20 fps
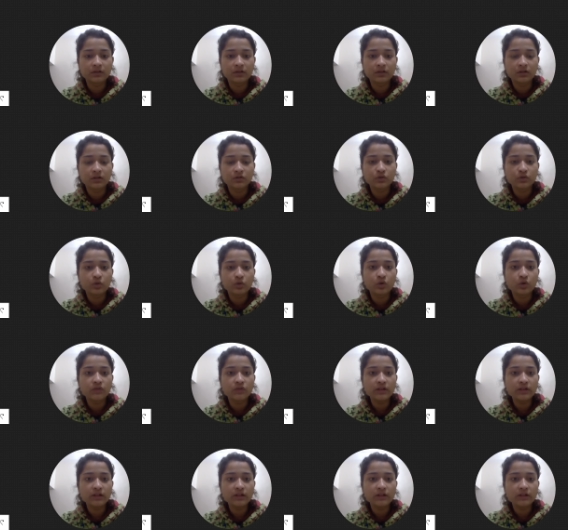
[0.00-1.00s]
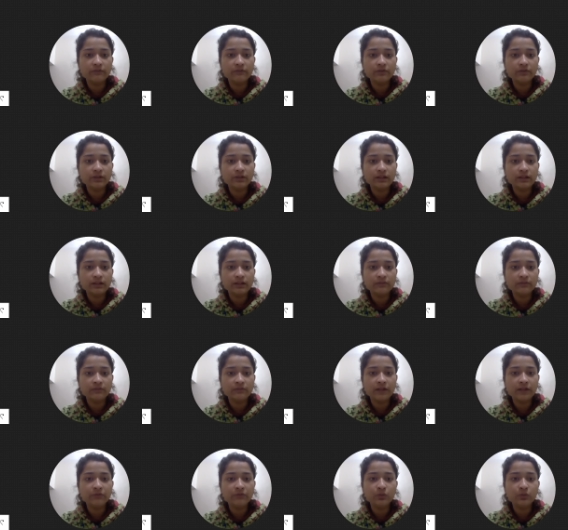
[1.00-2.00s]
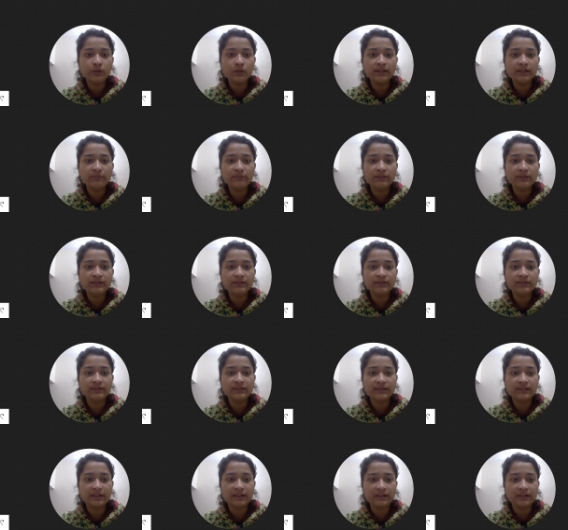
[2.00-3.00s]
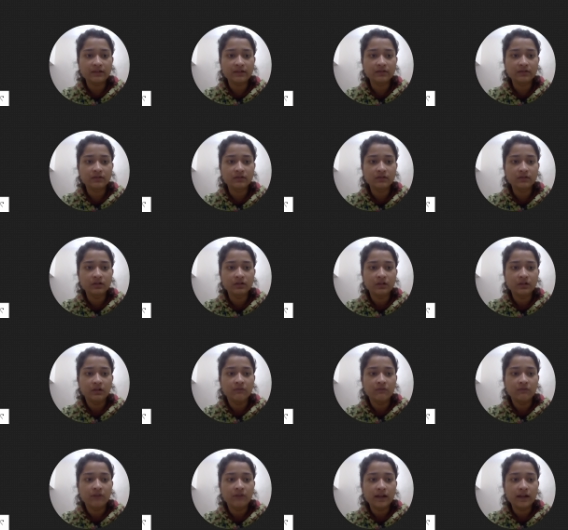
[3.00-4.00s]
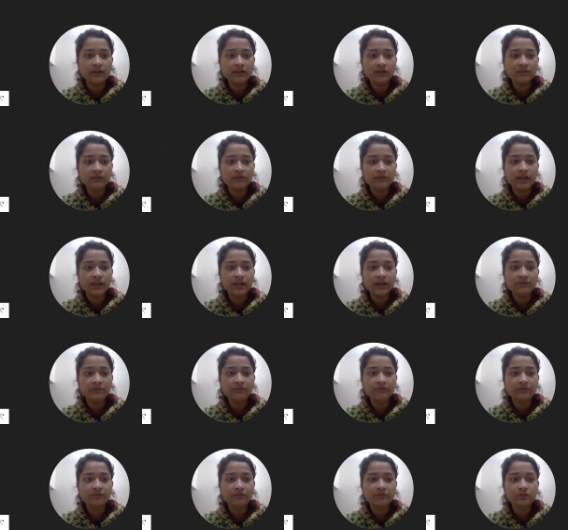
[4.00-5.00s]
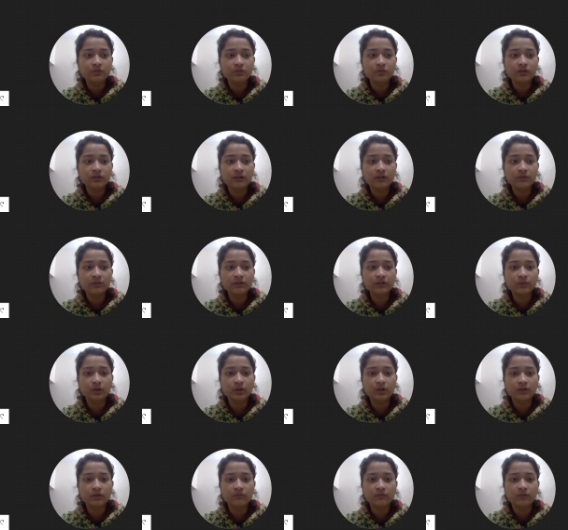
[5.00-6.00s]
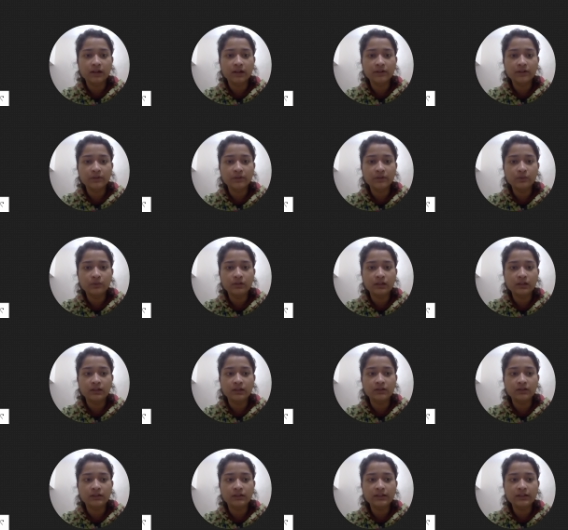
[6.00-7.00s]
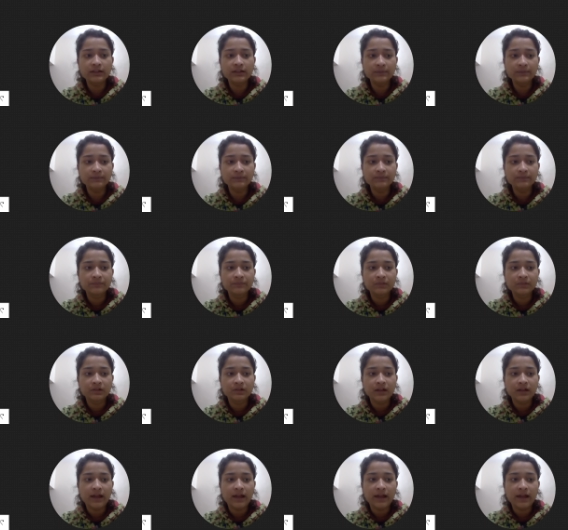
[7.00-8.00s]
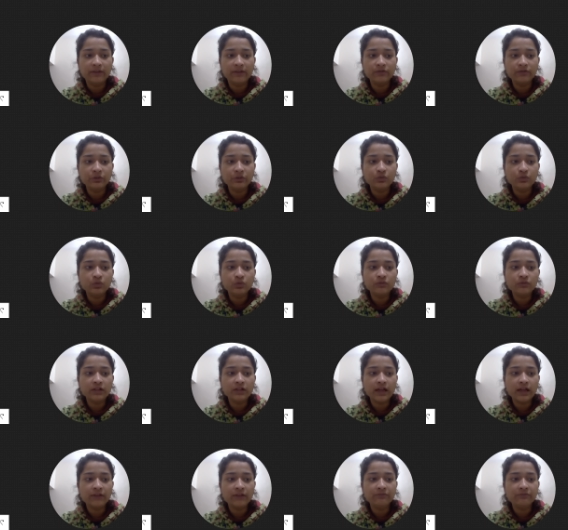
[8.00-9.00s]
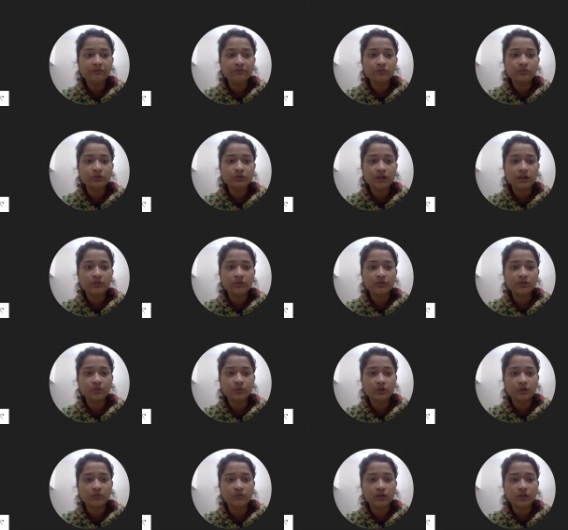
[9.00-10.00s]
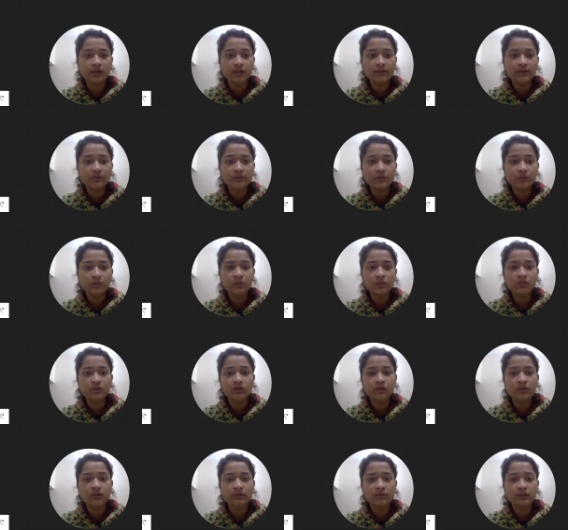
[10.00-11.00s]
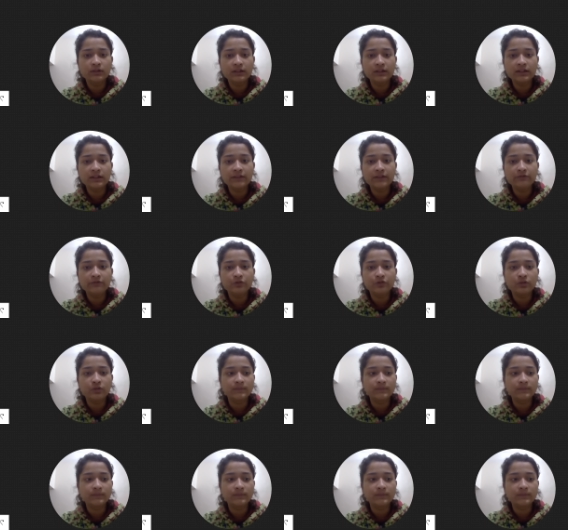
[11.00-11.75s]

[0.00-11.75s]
So over here if you see, we have two elements in this array. One we have whose count is what? 1, 2, 3. 3. And 2 we have whose count is what? 1, 2, 3 and 4.